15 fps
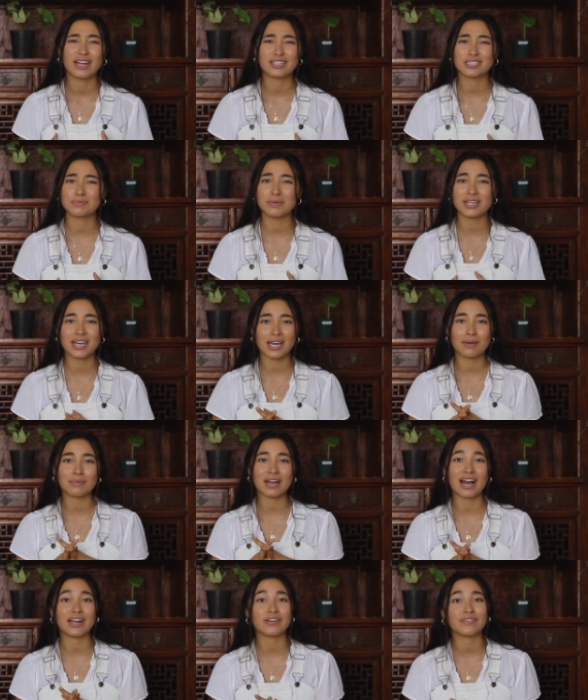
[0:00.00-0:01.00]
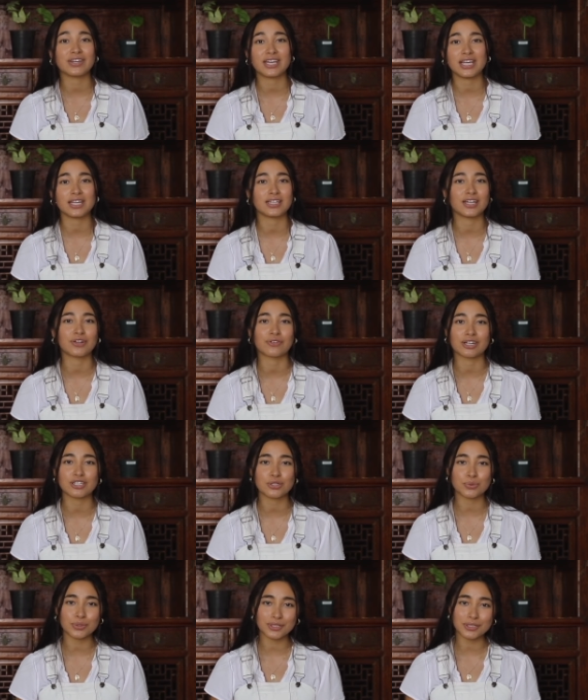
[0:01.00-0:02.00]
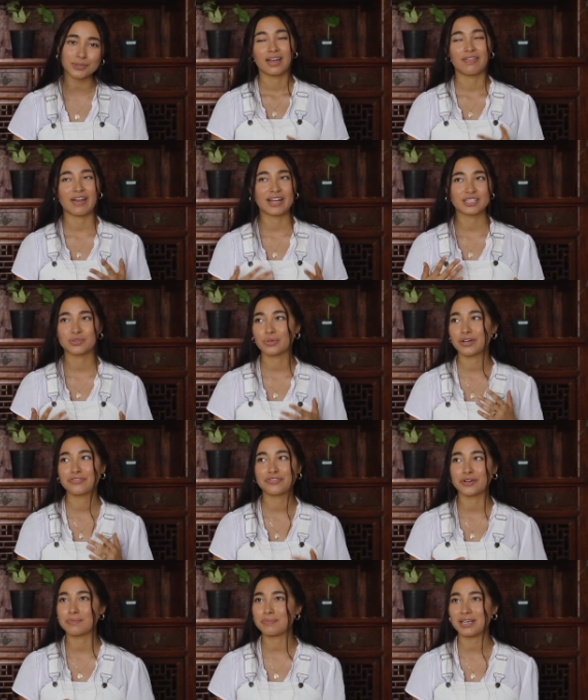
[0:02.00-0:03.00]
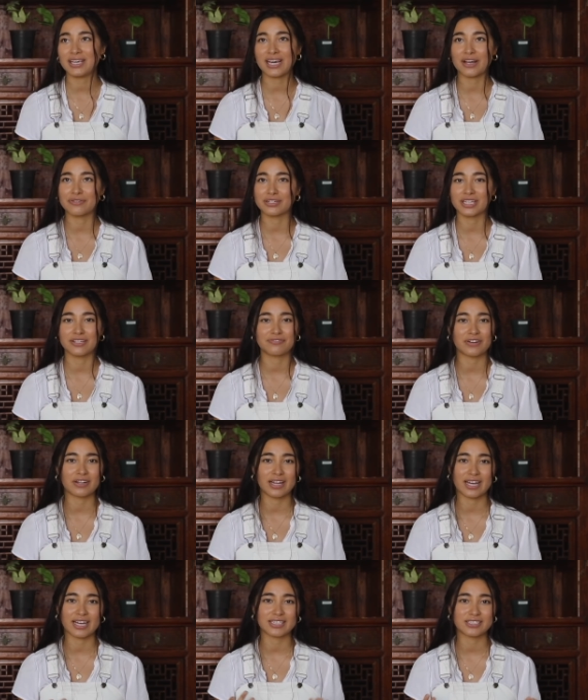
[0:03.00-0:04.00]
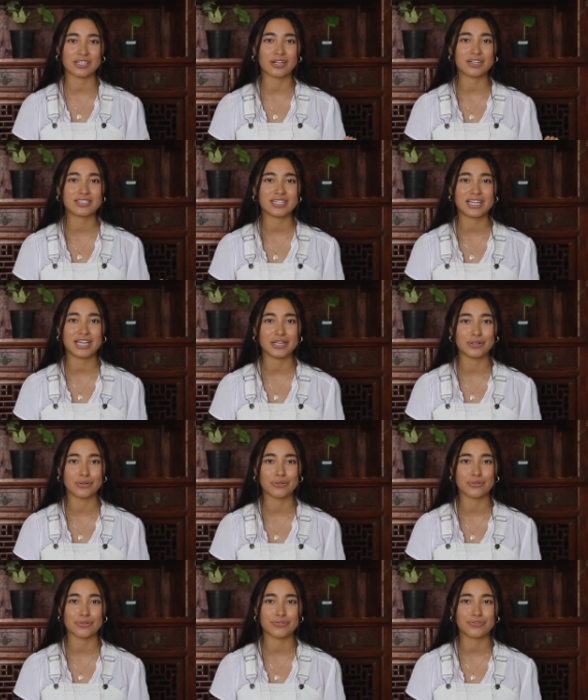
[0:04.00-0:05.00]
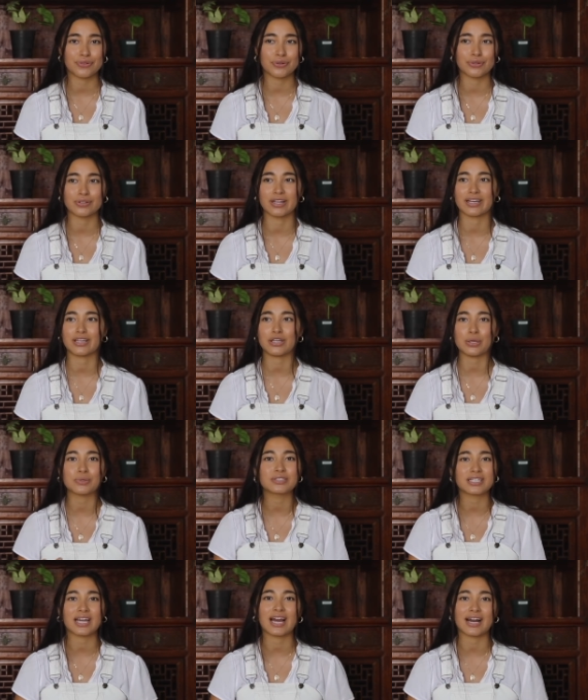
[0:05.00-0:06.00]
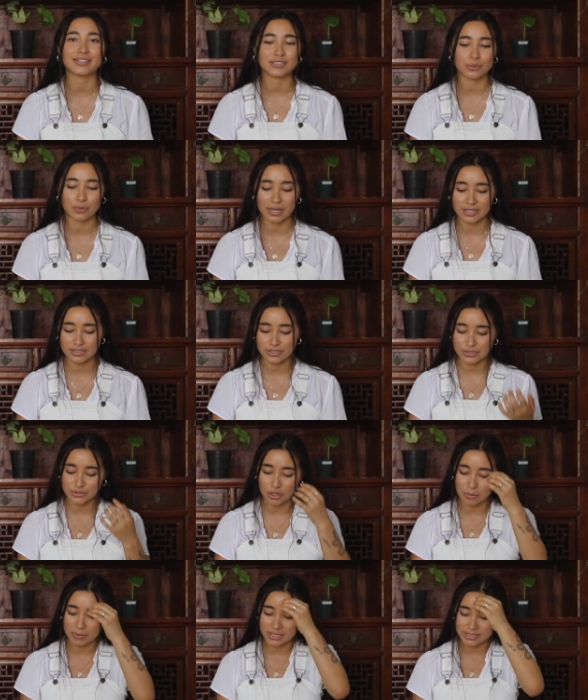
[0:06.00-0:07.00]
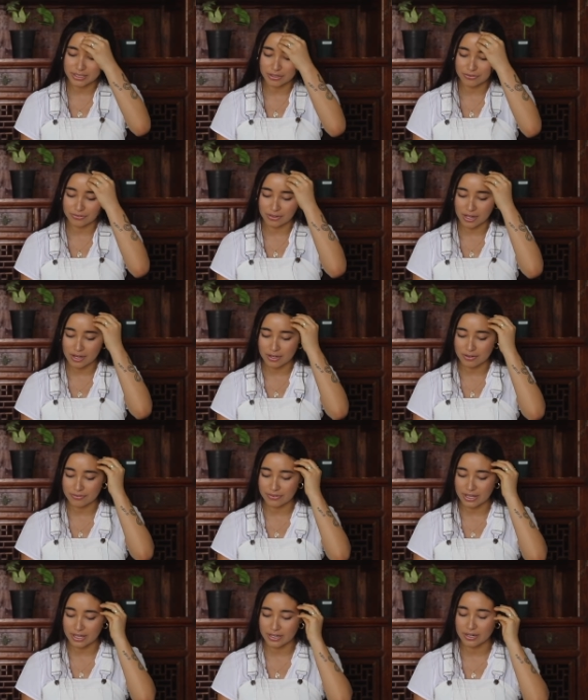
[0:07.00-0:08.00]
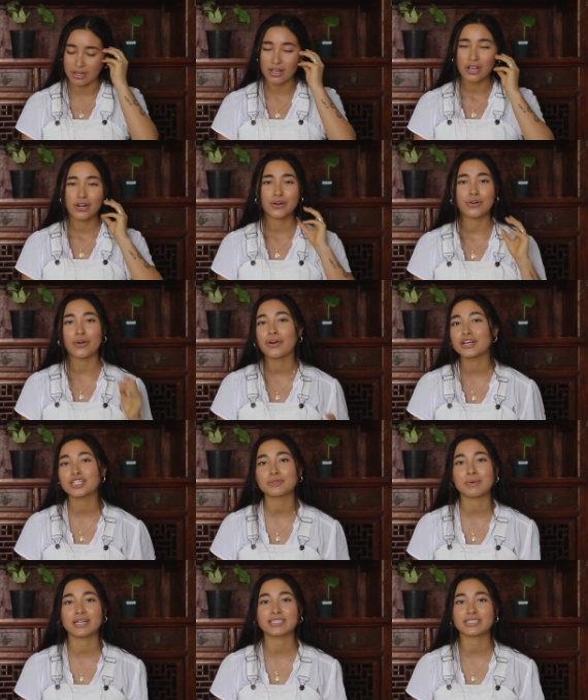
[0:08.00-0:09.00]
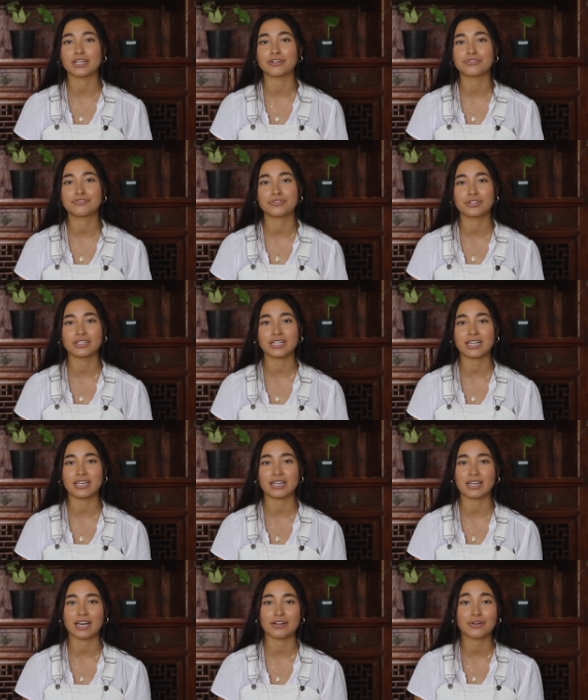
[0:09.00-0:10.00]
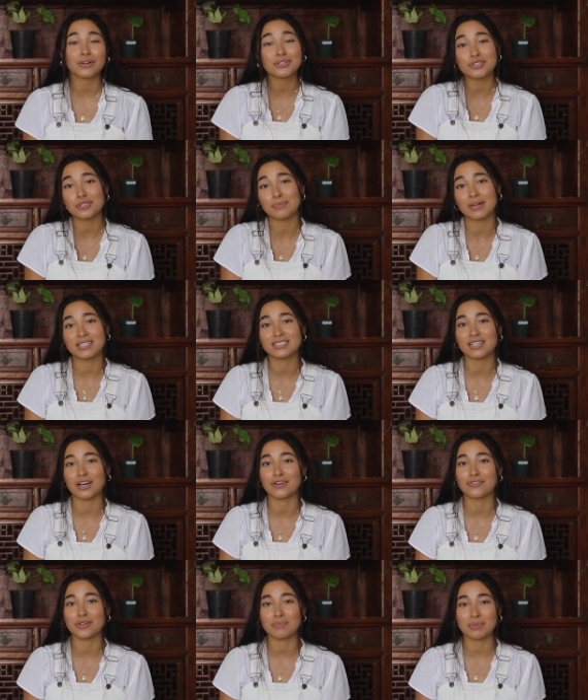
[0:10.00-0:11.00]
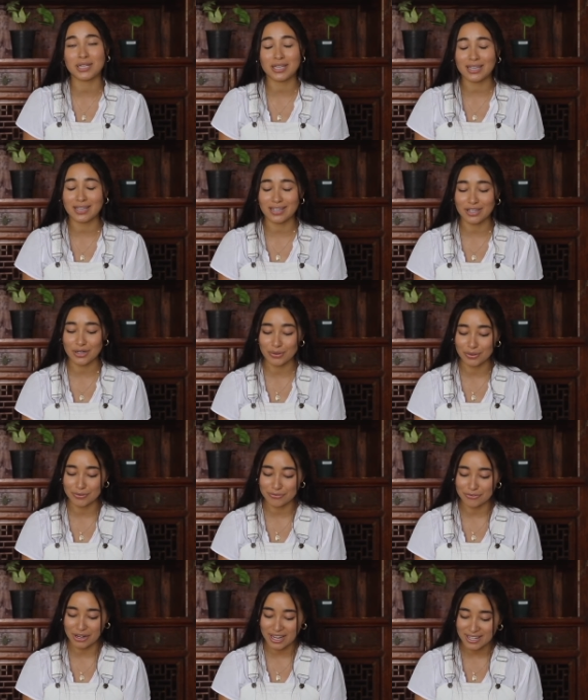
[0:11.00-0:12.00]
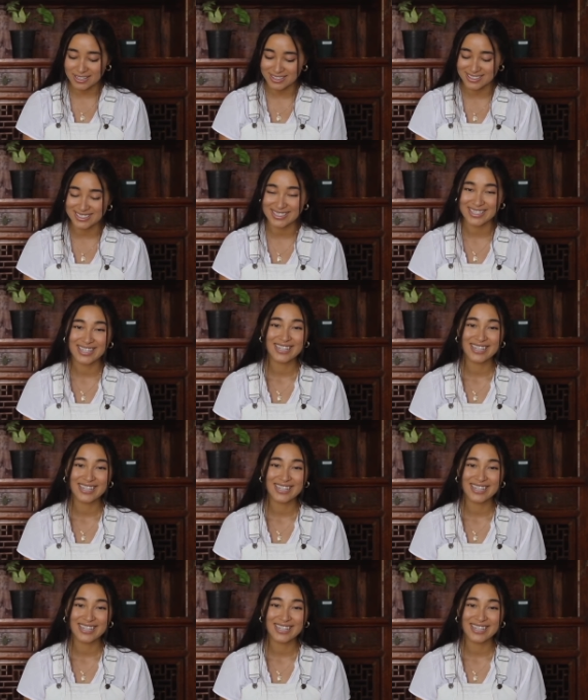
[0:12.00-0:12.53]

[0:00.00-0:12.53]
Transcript: it just became kind of a healing ritual. And that's where for me, I really felt like I started to heal through food, like using it as a way to show myself love and nourish myself fully and nurture myself and be, you know, a friend